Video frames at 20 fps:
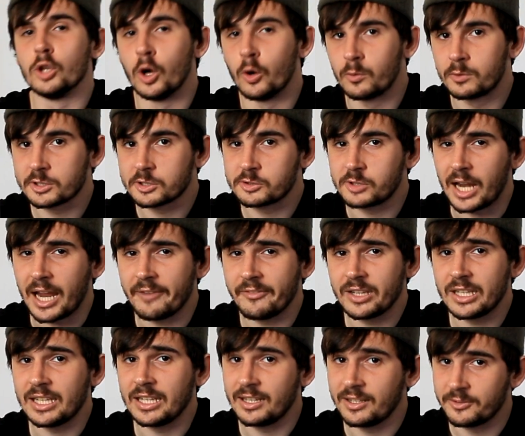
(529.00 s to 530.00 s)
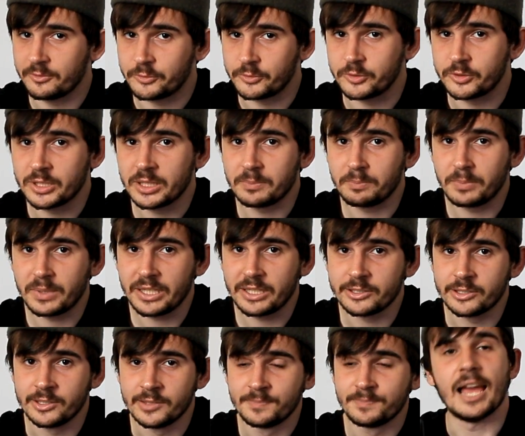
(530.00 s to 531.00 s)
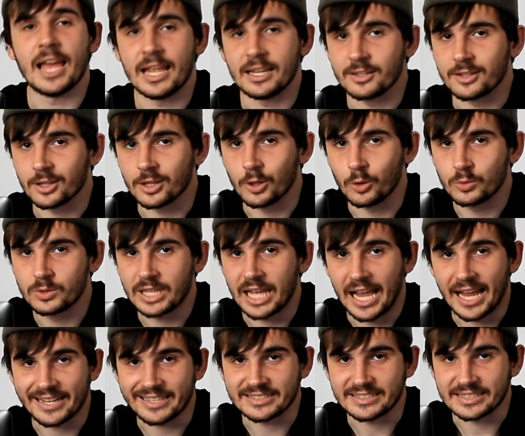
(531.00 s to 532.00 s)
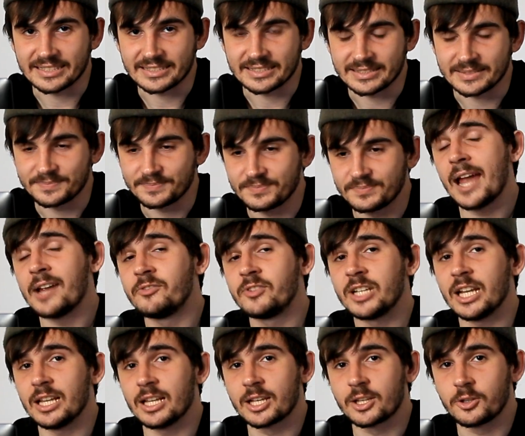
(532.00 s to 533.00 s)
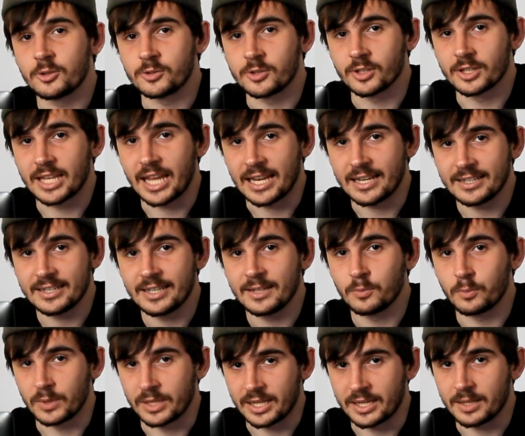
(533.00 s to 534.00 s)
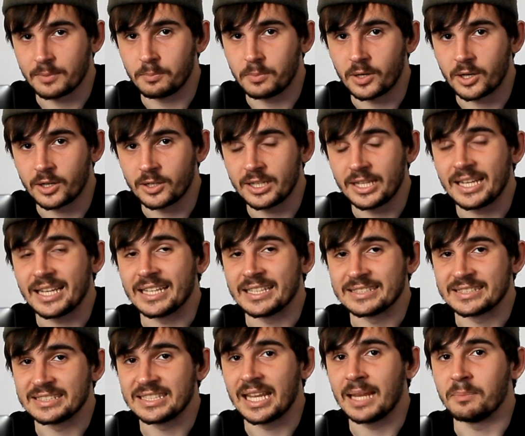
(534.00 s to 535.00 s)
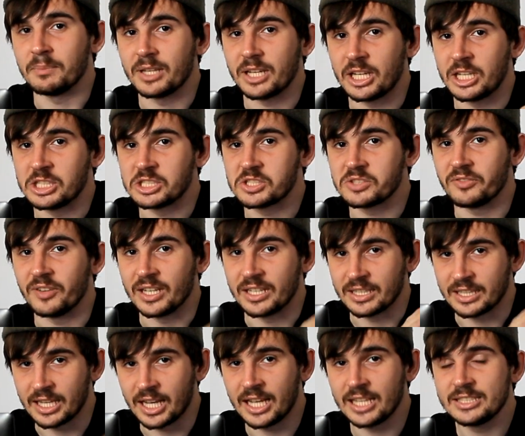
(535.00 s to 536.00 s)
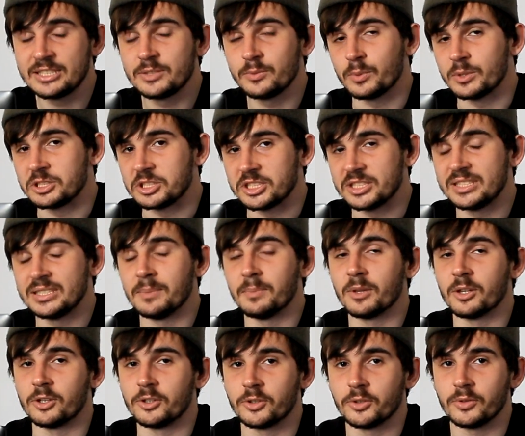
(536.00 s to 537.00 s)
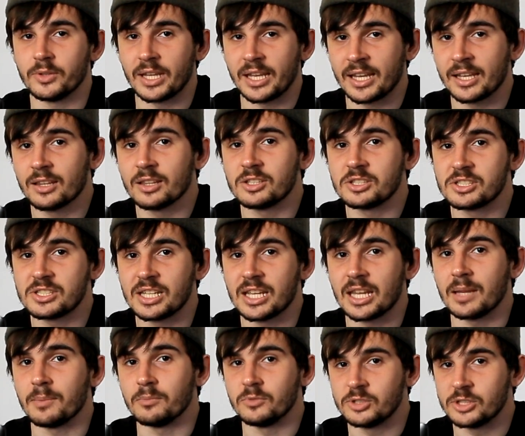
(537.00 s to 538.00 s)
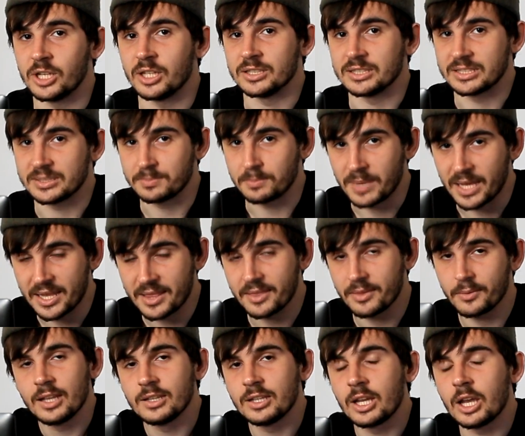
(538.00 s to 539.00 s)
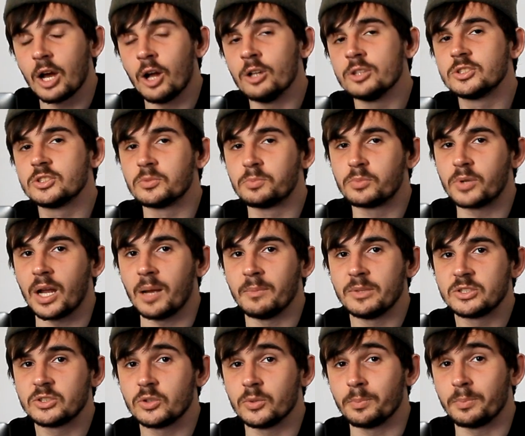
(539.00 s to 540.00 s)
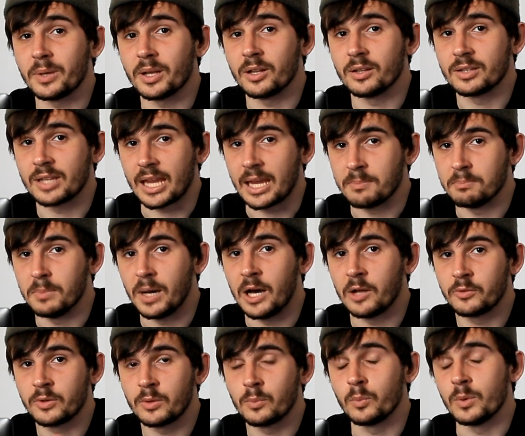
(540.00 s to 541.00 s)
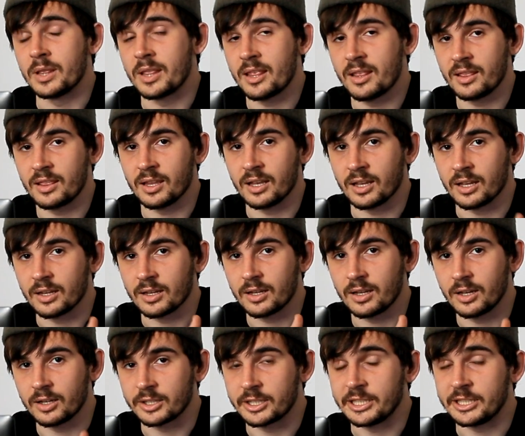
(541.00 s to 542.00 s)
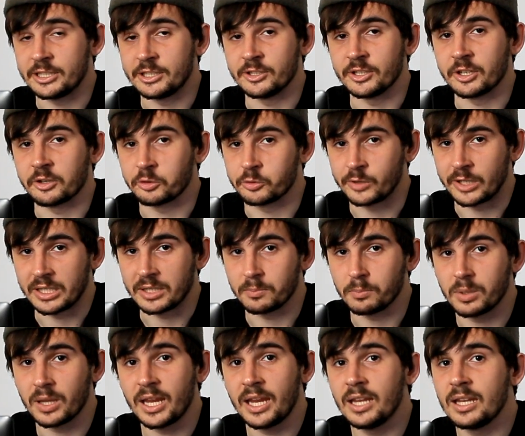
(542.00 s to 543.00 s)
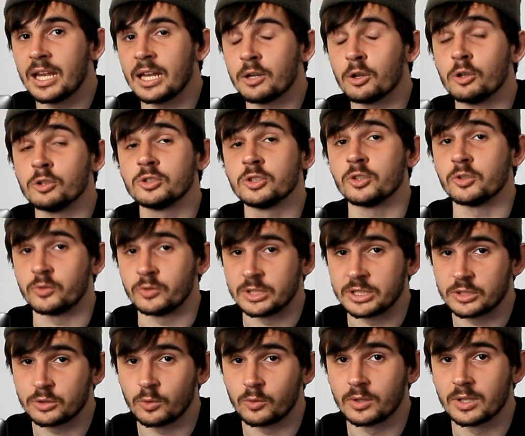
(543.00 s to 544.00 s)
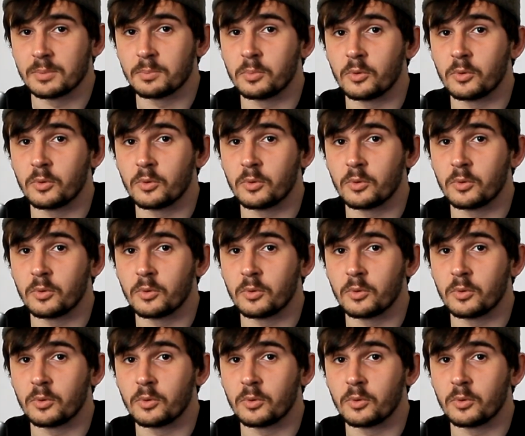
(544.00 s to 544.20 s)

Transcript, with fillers: lower gravity, free beer, and low taxes. Every electoral candidate within the party is named István Nagy, which is similar to the English name John Smith. They also promise to build a mountain within the Hungarian Great Plain and also to restore the